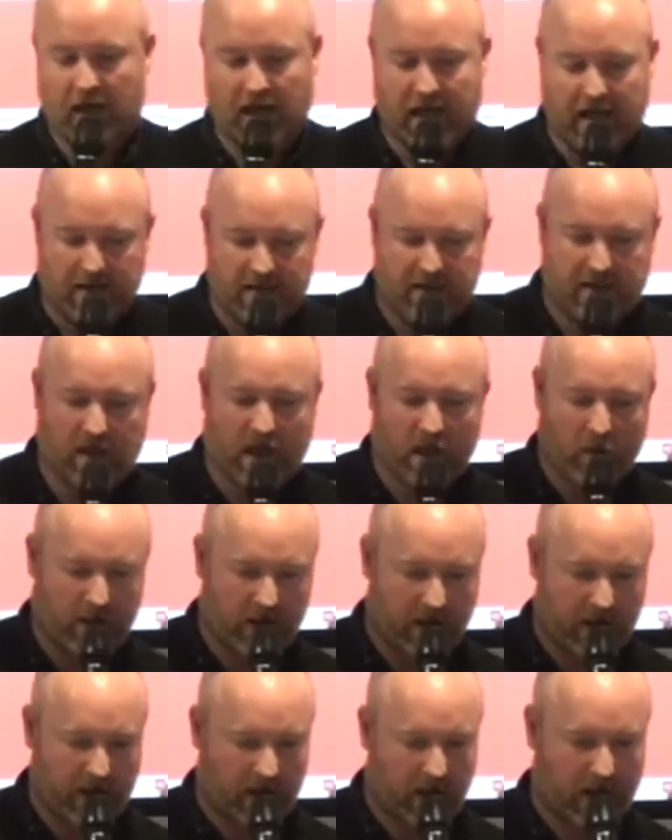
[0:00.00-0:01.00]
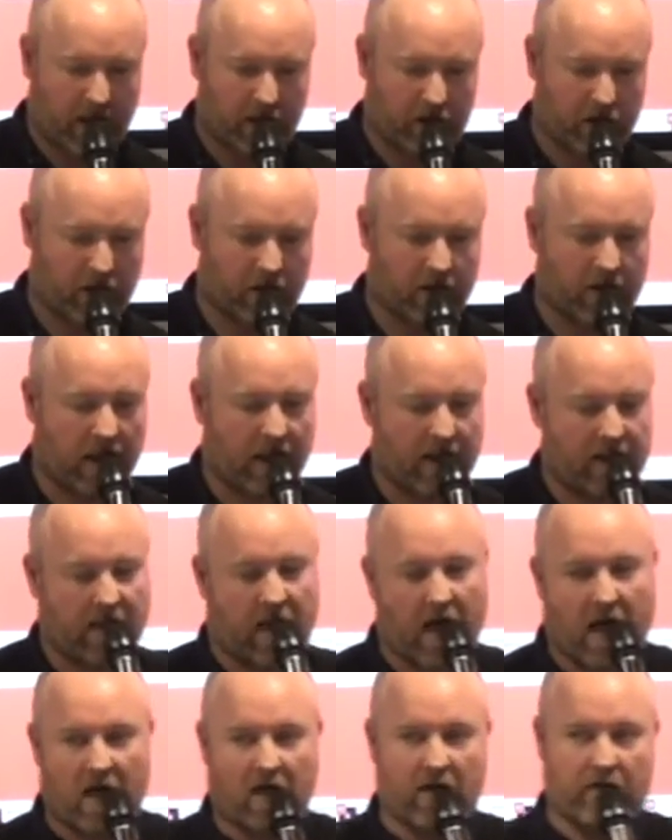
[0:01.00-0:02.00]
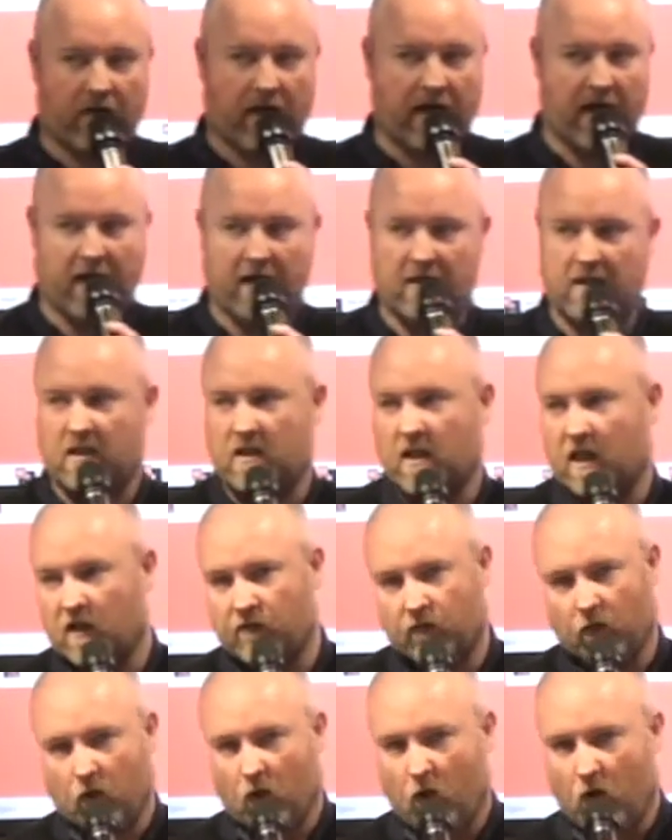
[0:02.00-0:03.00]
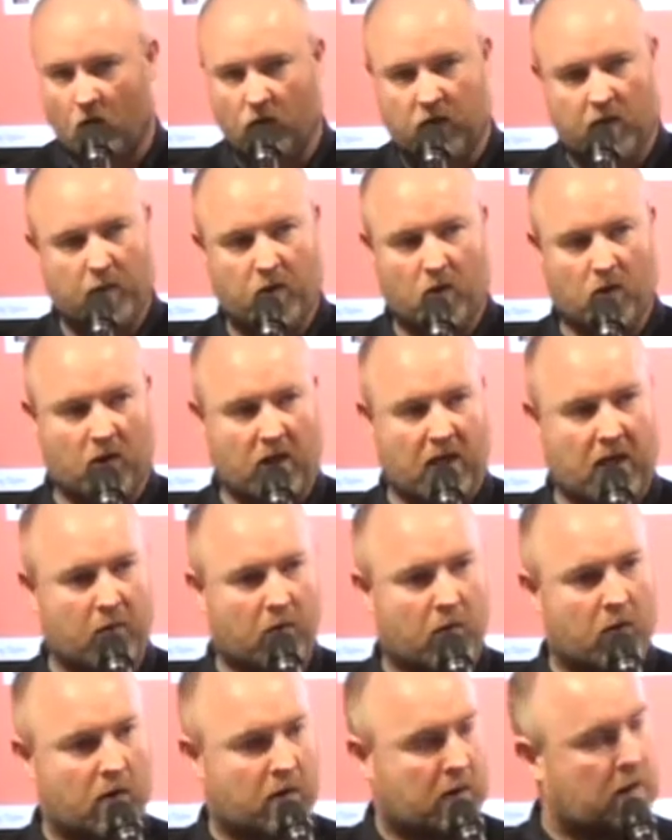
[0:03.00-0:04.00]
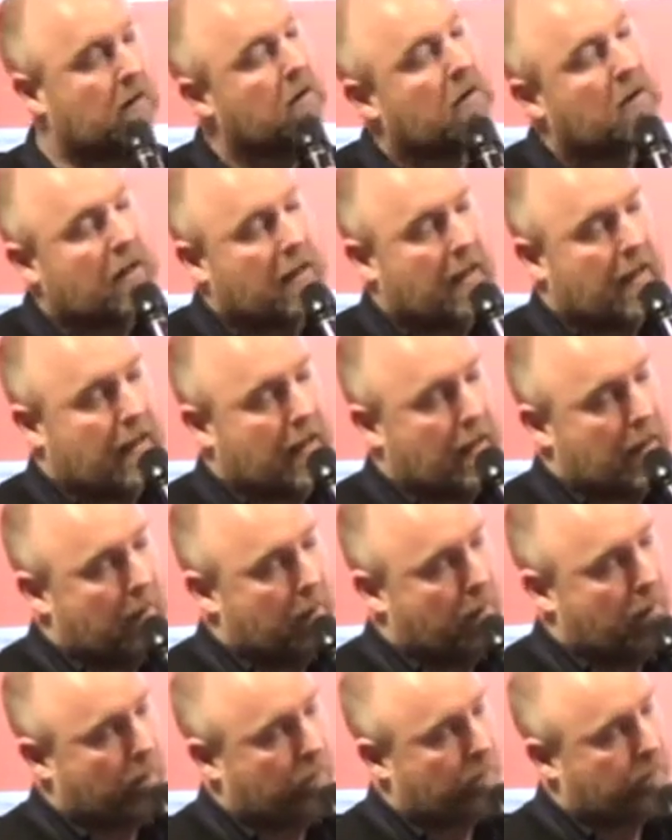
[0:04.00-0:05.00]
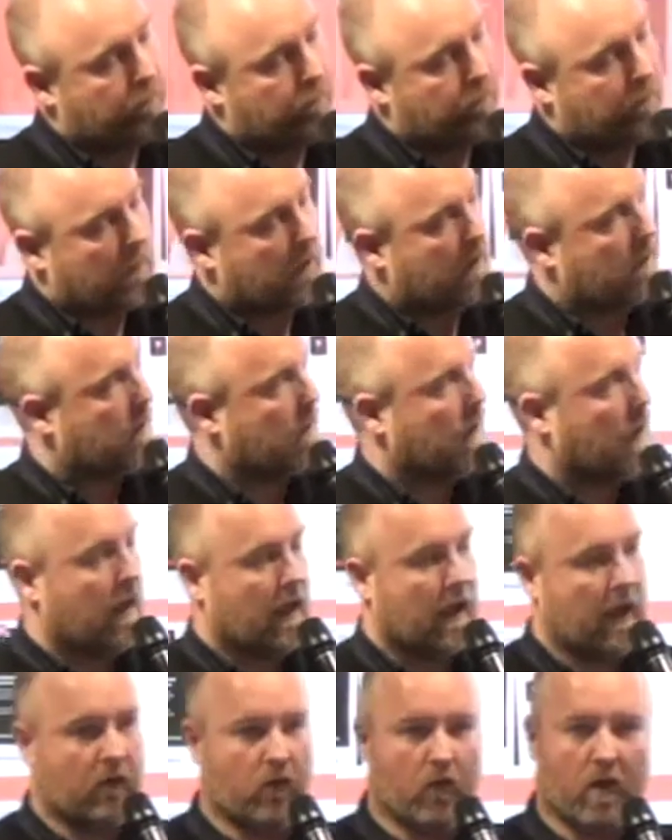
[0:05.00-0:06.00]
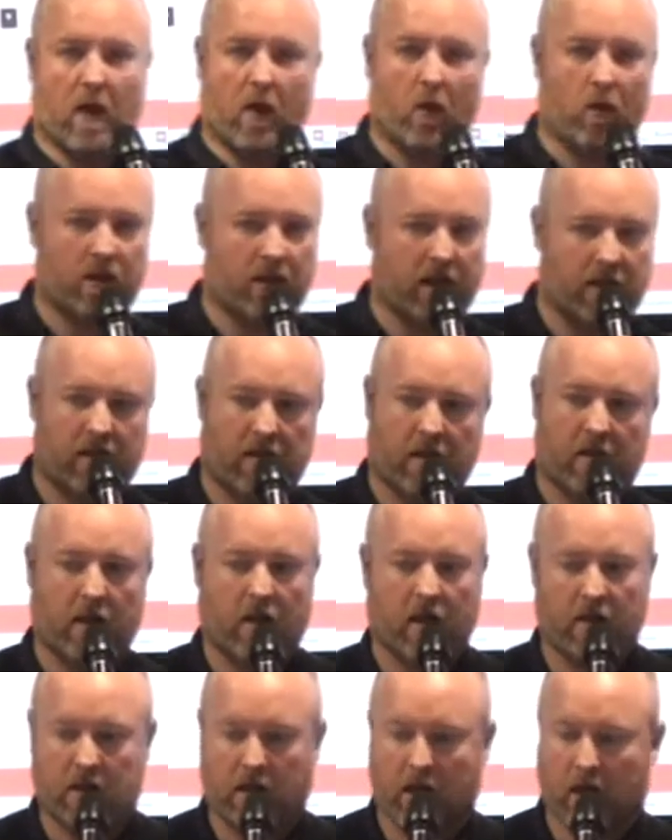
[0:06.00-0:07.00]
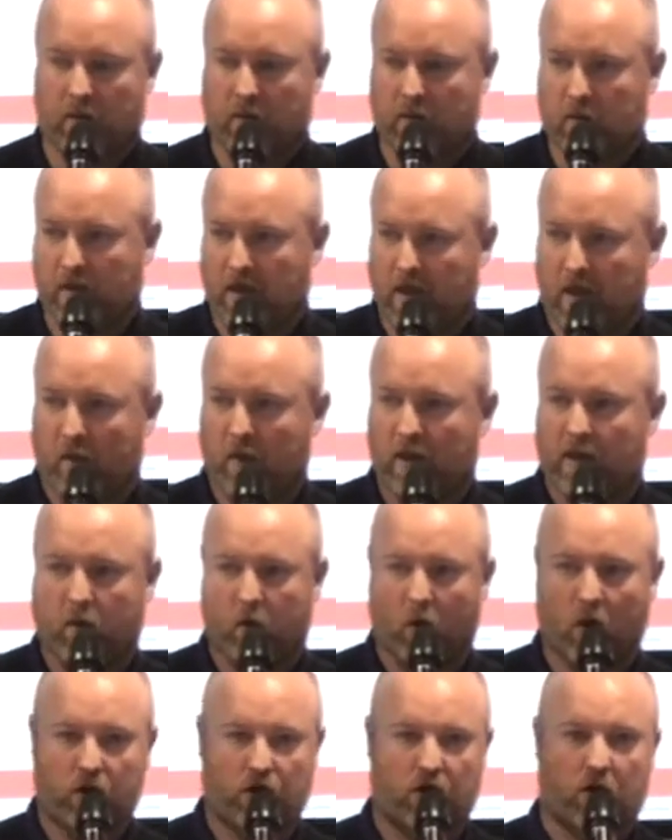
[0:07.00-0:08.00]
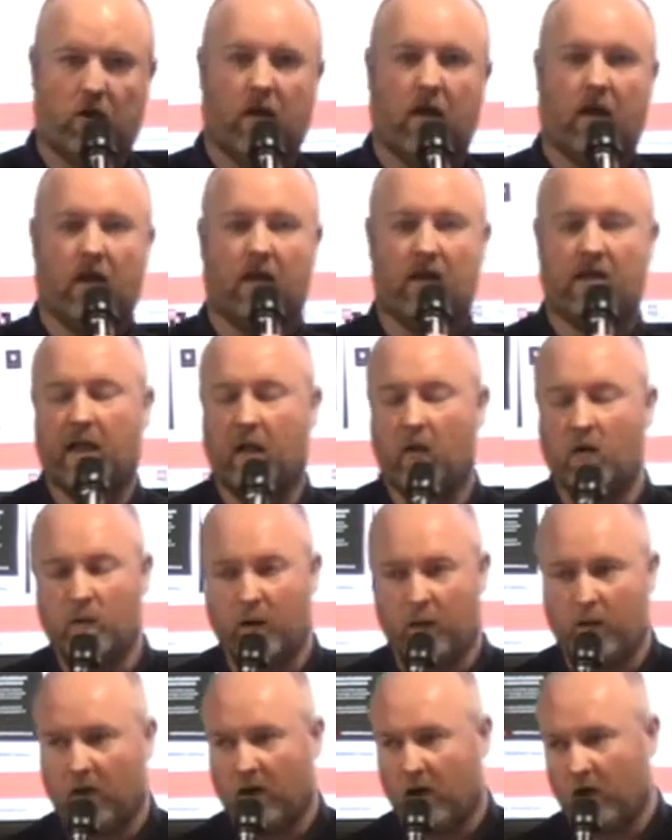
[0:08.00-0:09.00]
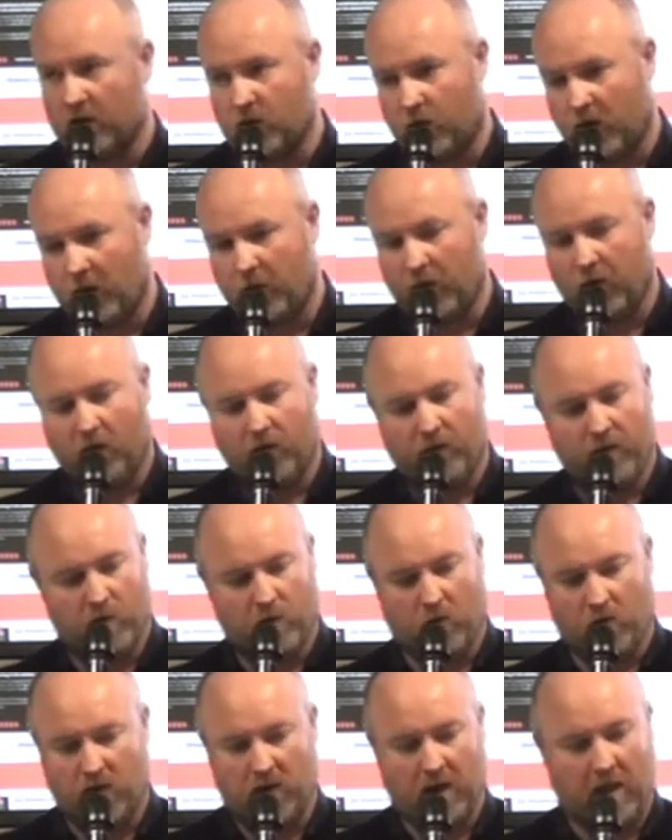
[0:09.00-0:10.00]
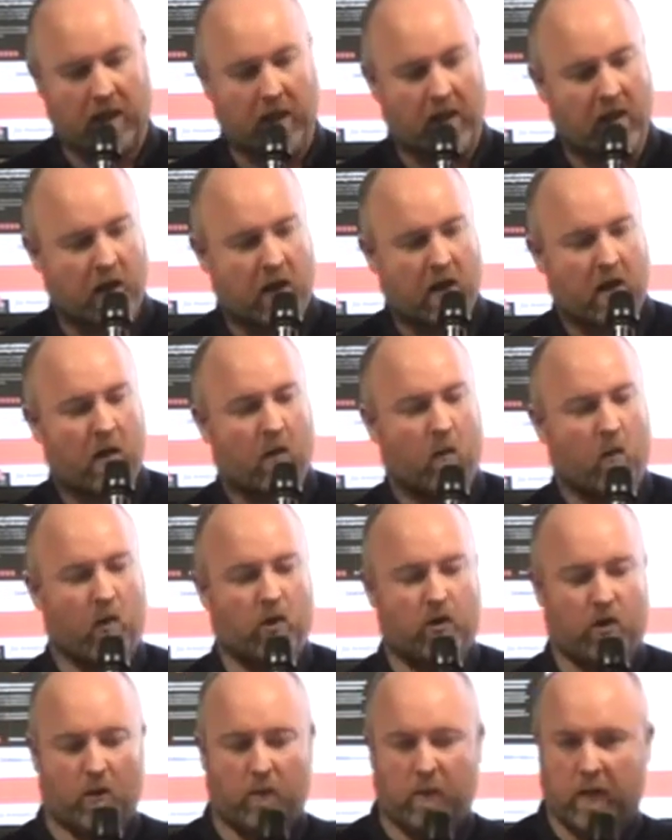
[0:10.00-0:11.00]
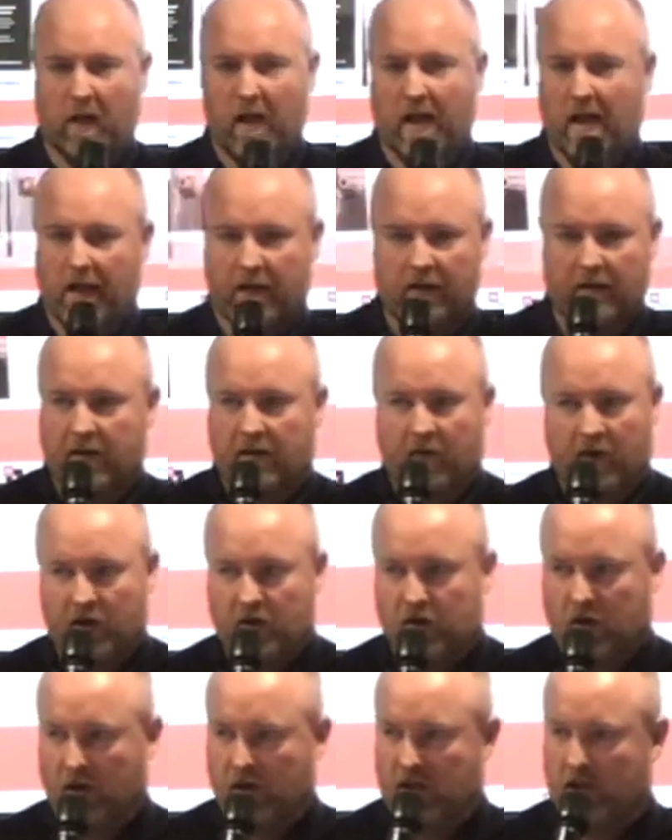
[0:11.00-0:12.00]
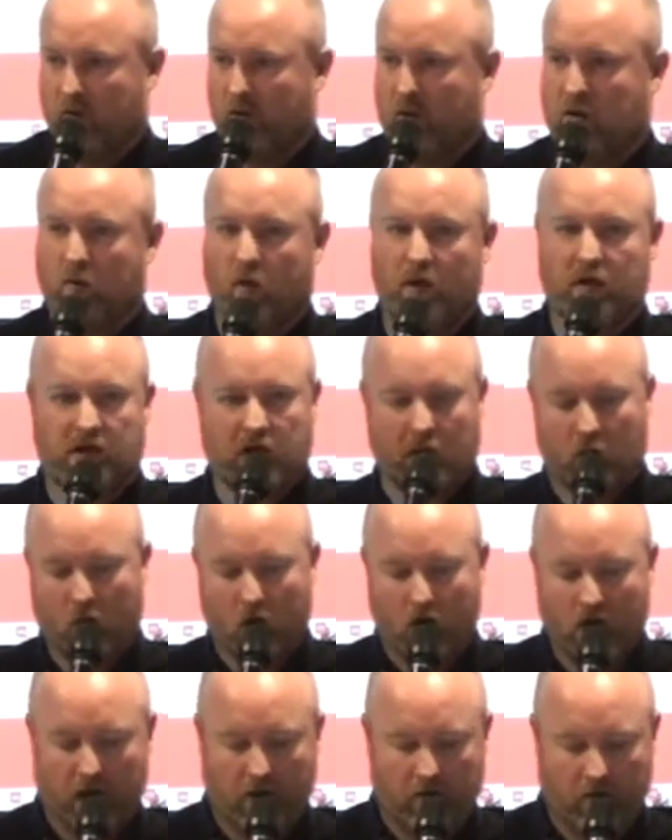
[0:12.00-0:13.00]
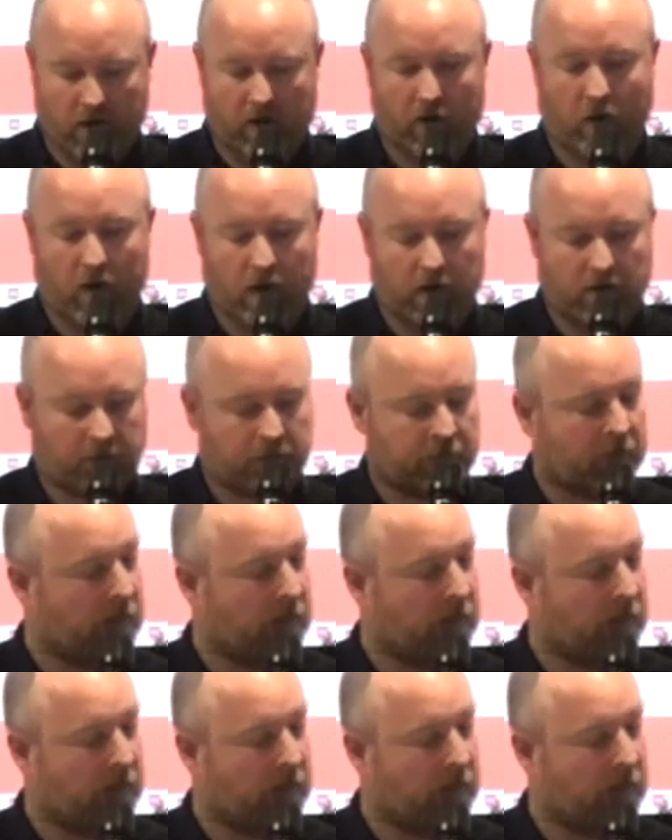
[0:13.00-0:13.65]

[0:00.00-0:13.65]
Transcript: It has to start with data collection, and it's the heart of any successful loyalty program. Um, I don't. I always ask the, the companies we're dealing with. What's your the, the salespeople in our Swipii office will say, "What's your plan to reach customers once they walk out the door?"